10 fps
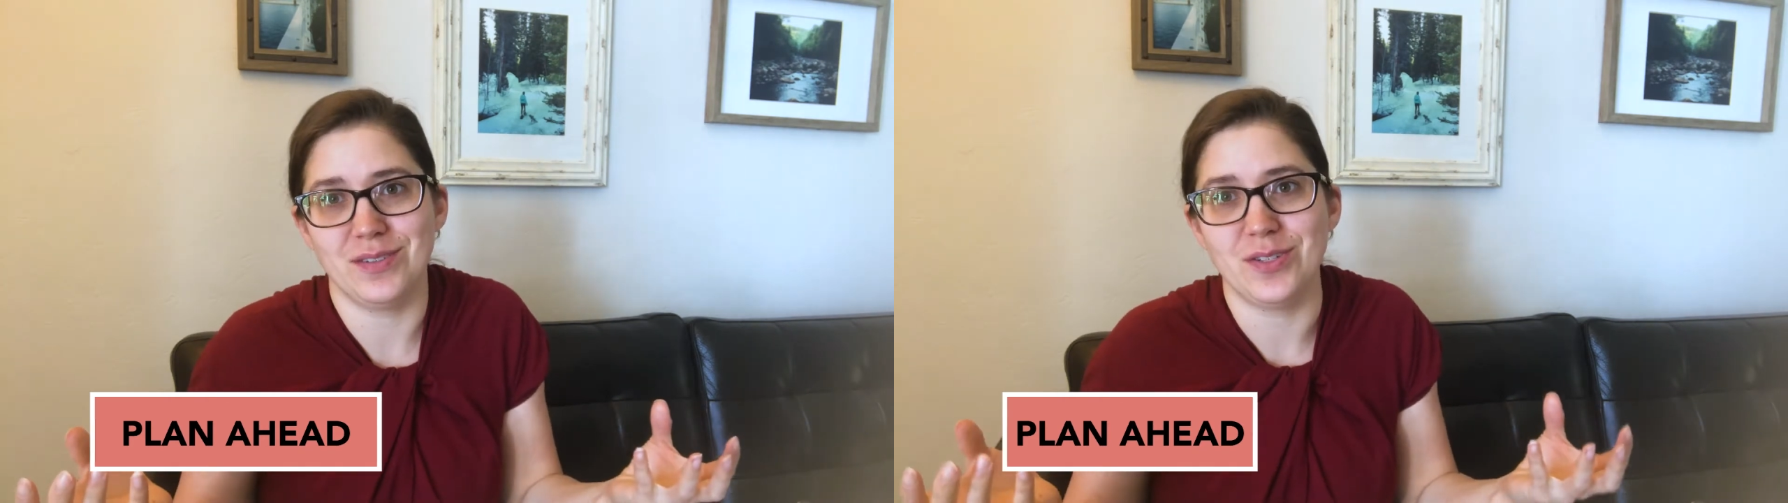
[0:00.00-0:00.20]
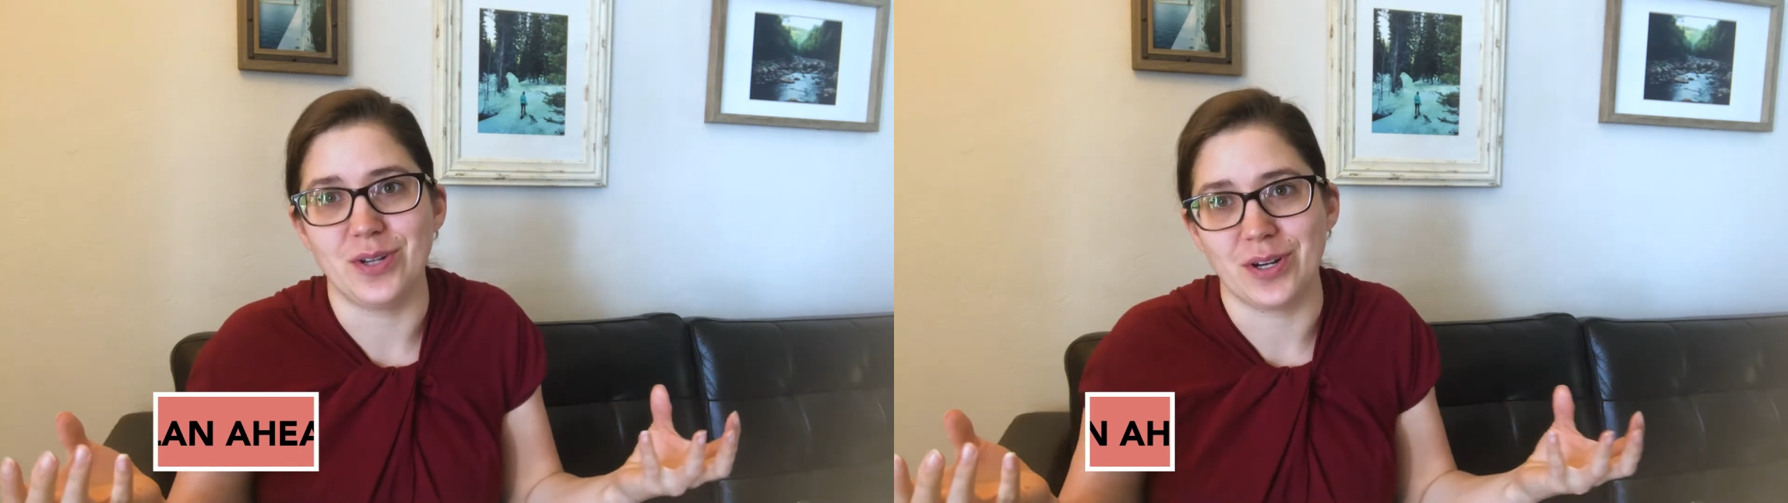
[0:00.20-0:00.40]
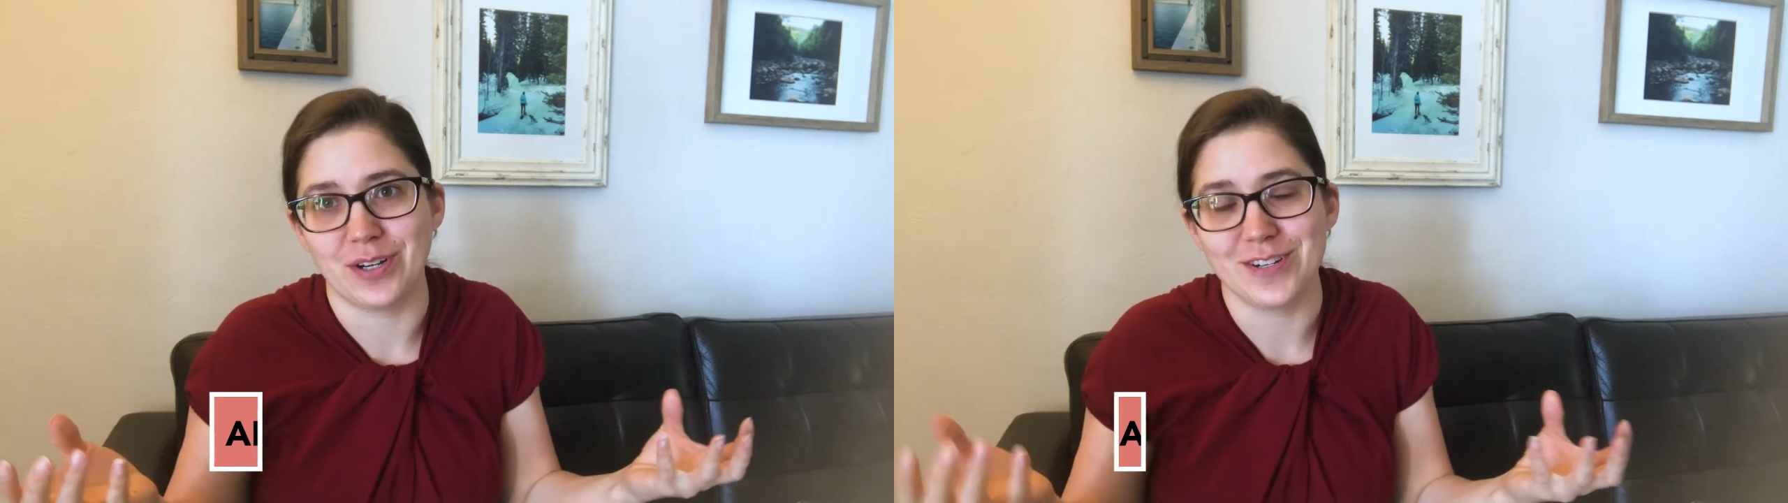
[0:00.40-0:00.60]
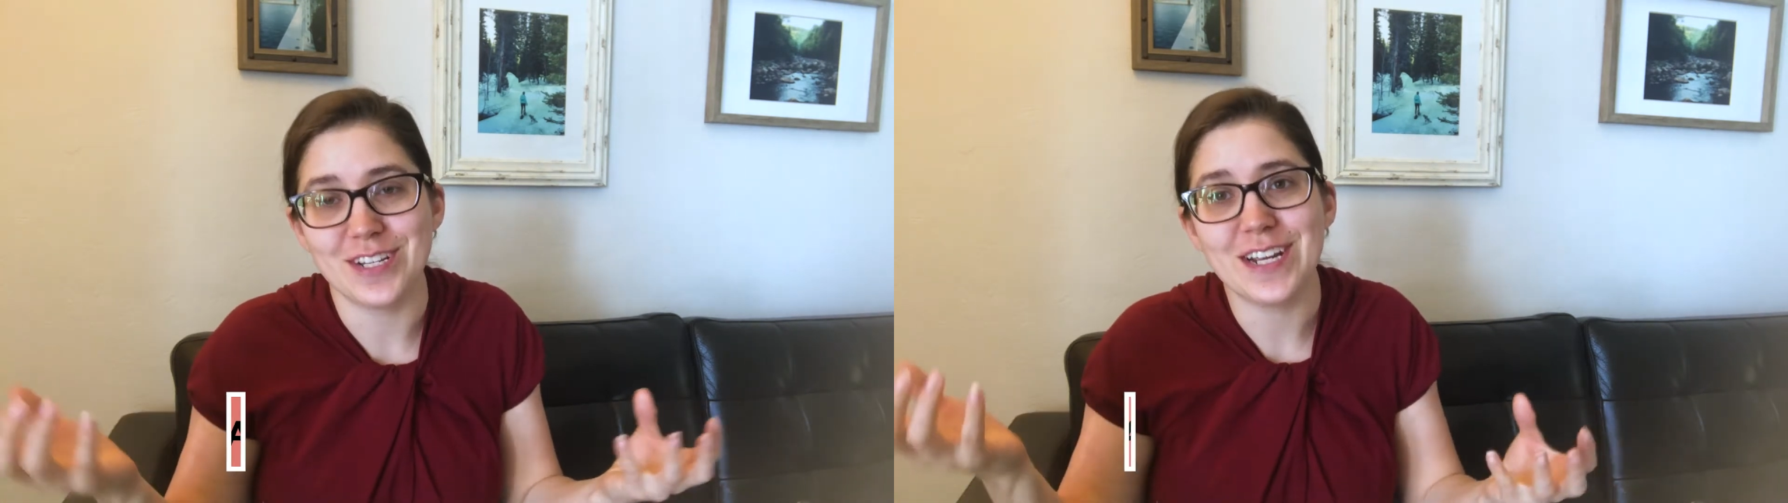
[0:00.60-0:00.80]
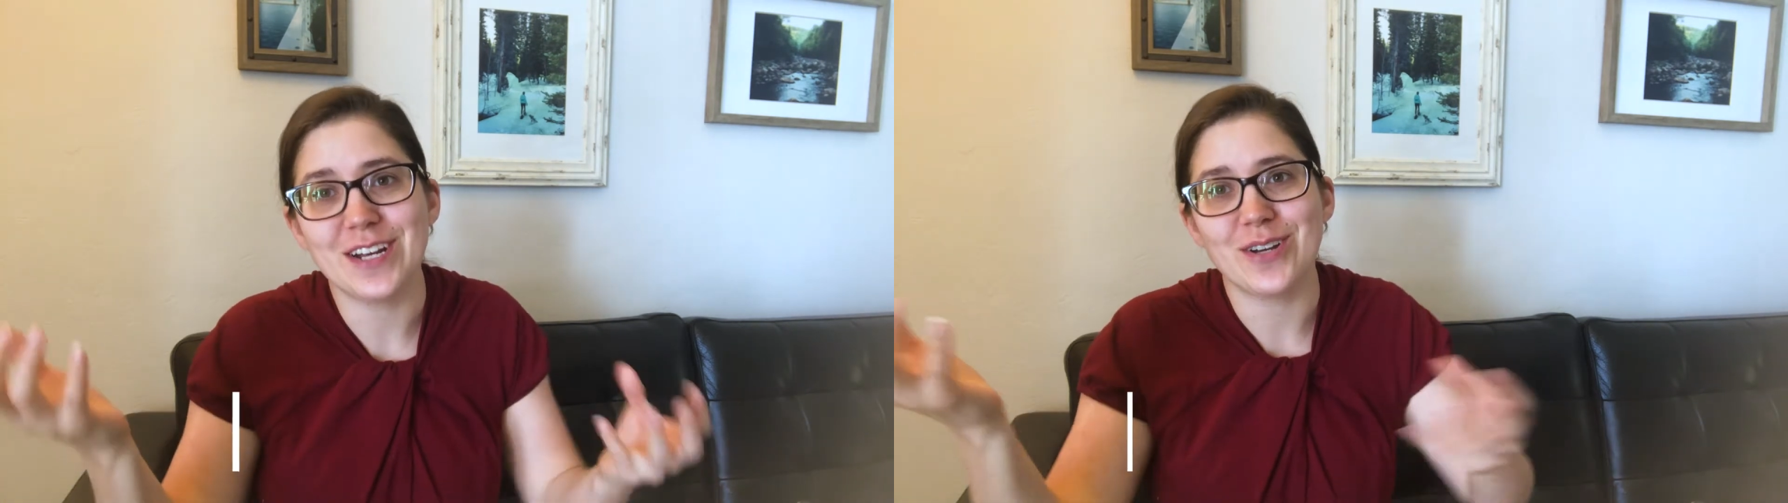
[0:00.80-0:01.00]
you don't
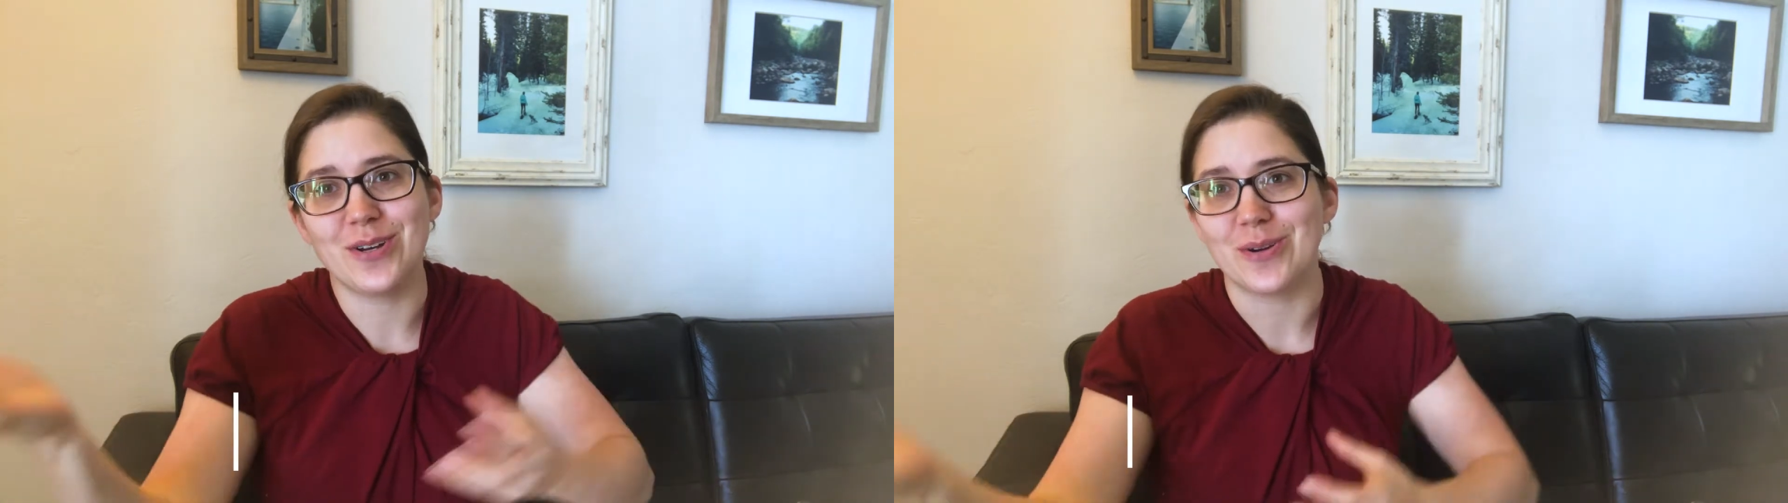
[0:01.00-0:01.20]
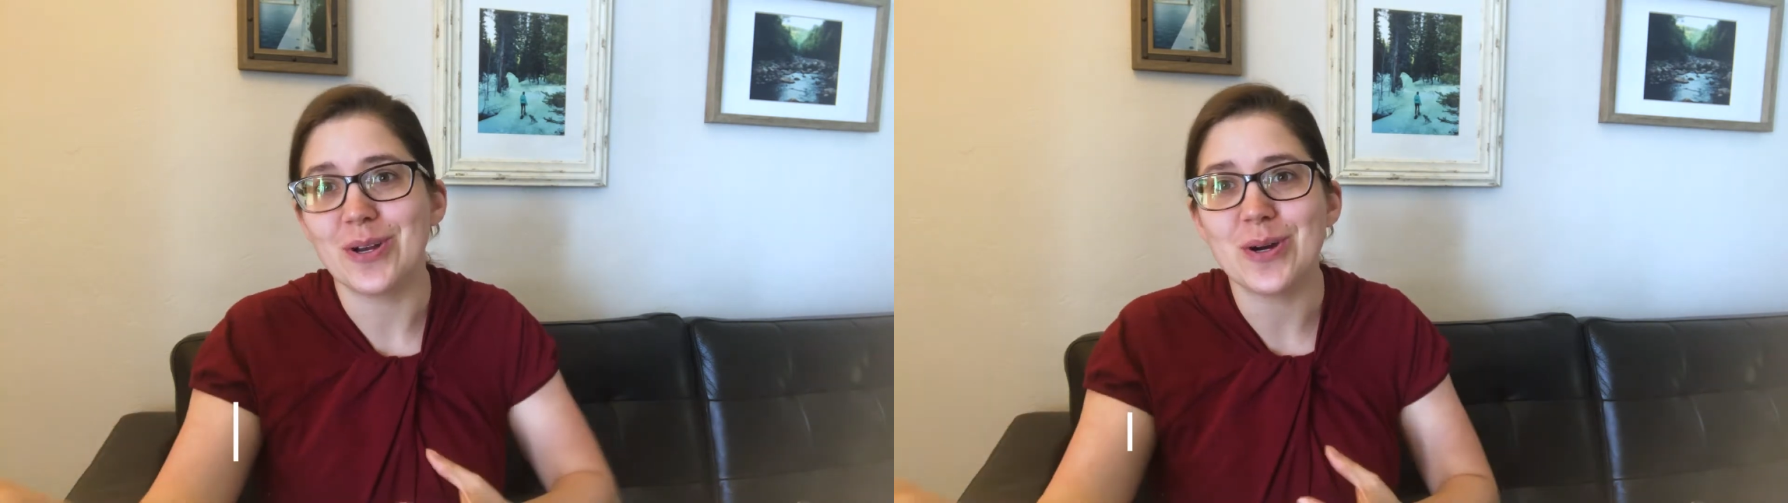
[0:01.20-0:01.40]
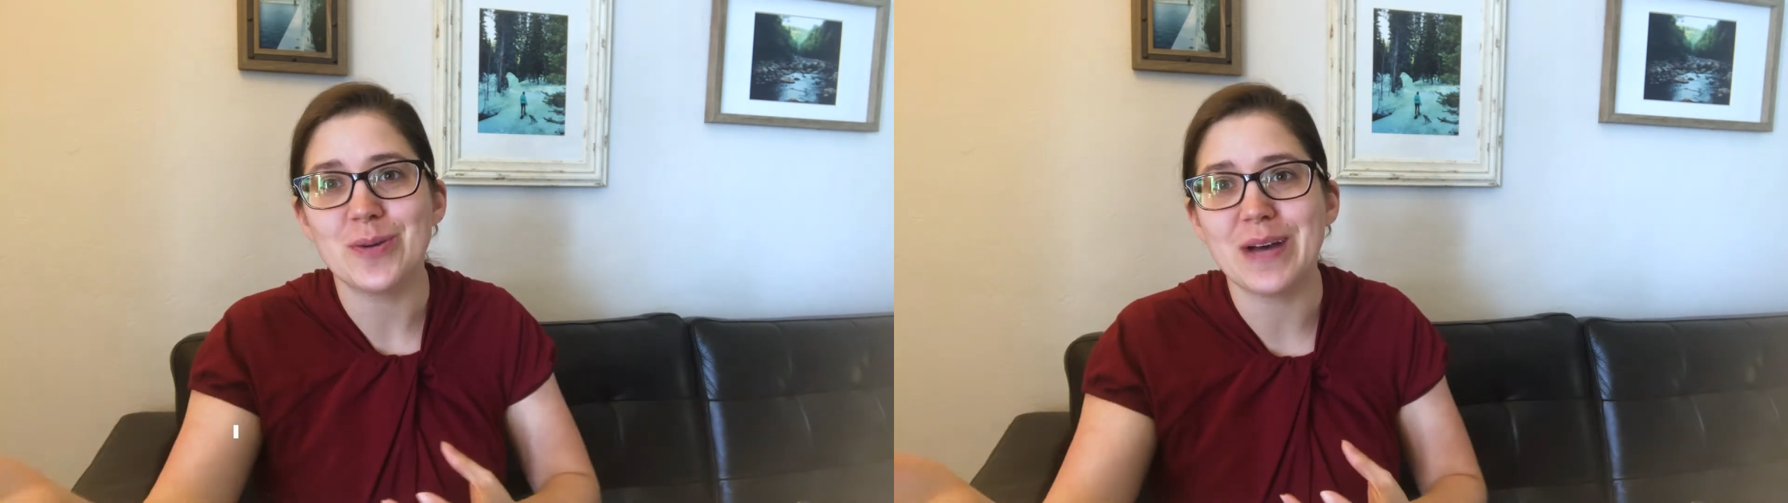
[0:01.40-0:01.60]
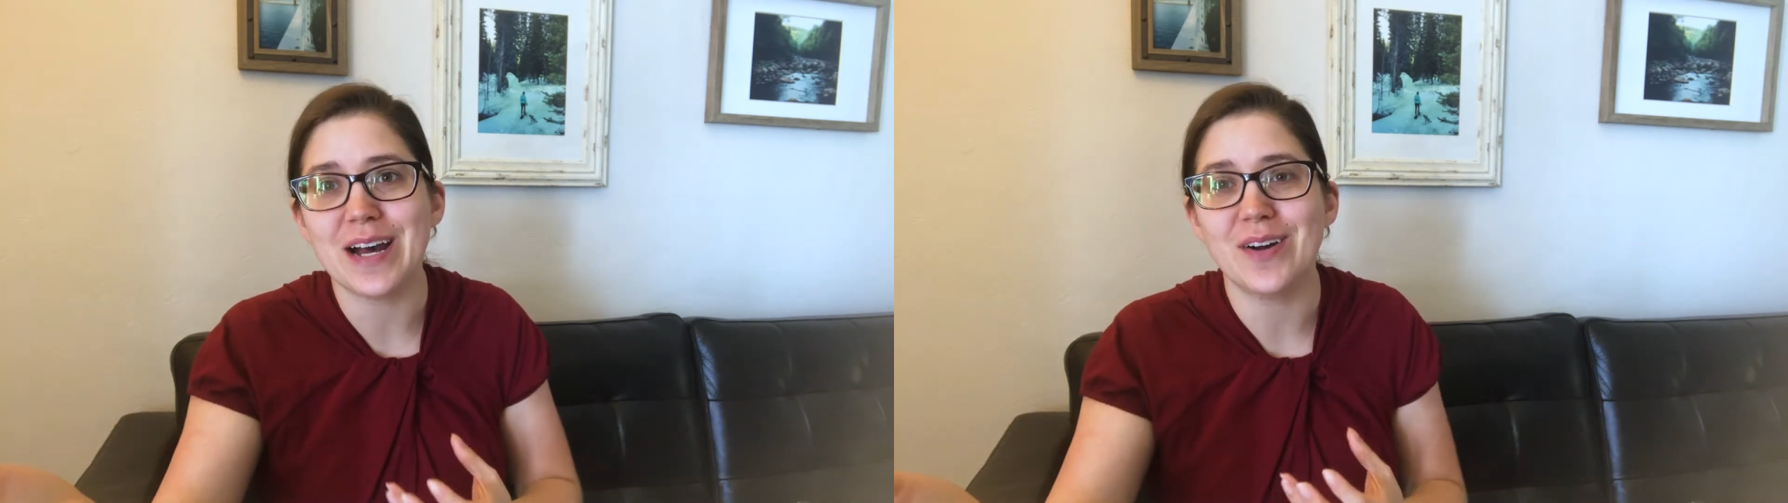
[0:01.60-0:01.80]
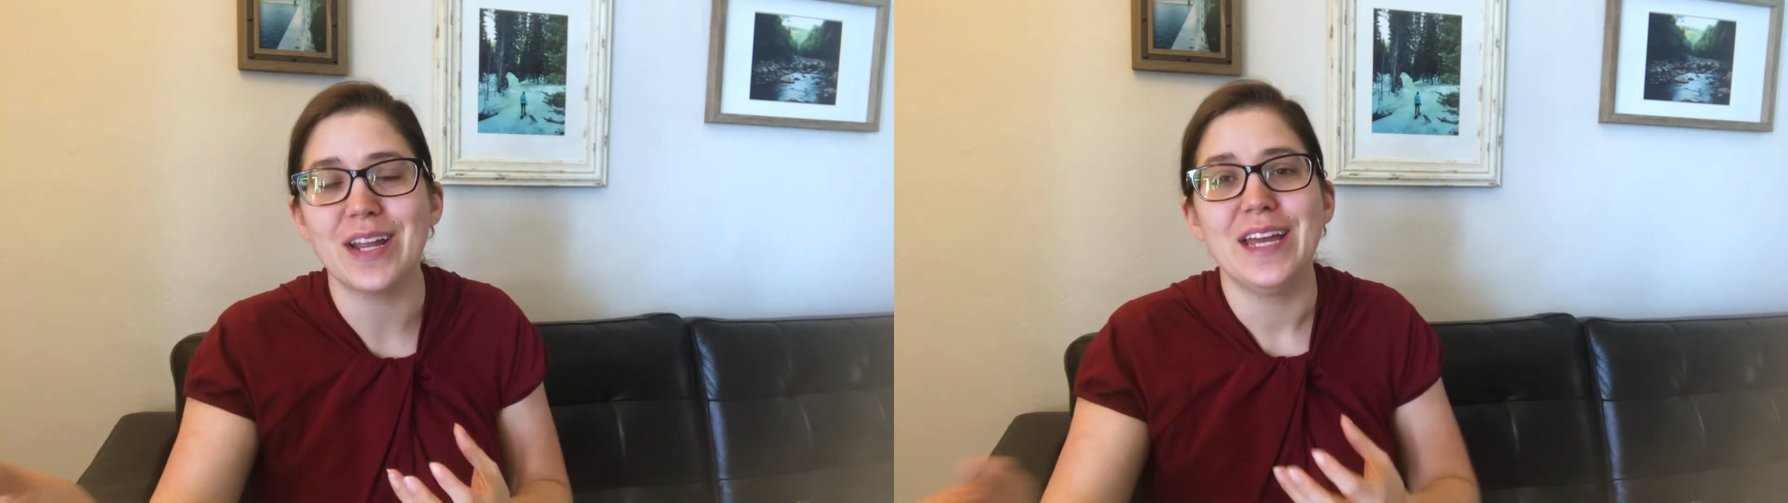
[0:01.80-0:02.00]
understand or you don't know
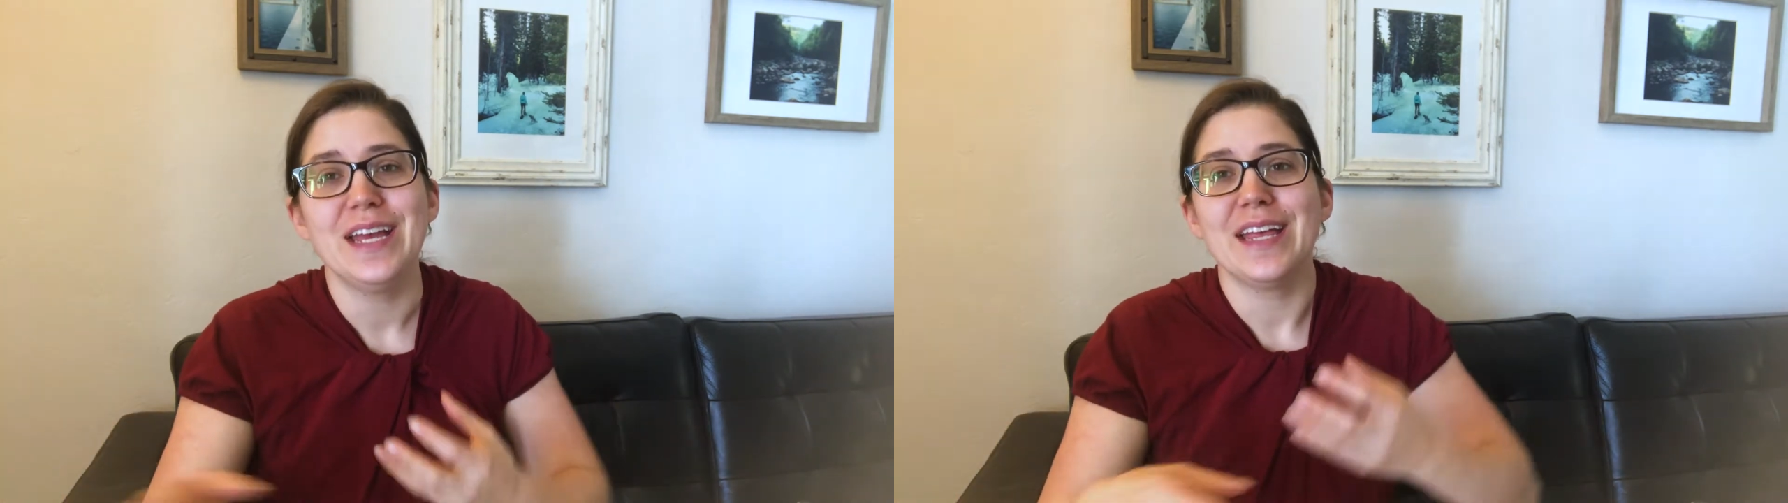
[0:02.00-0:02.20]
about?